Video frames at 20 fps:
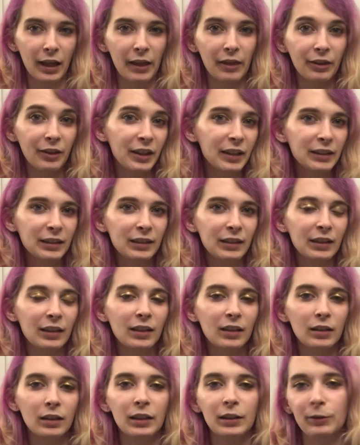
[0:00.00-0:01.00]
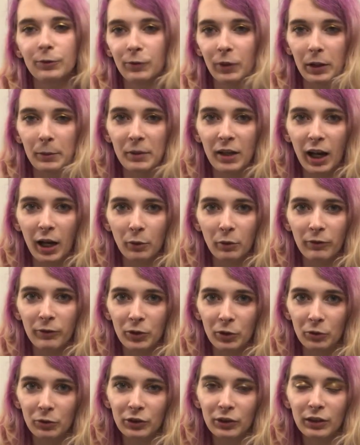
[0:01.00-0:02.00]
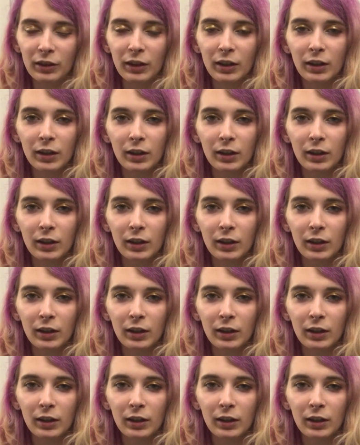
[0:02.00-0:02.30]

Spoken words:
and this is Flamin' Hot Reviews,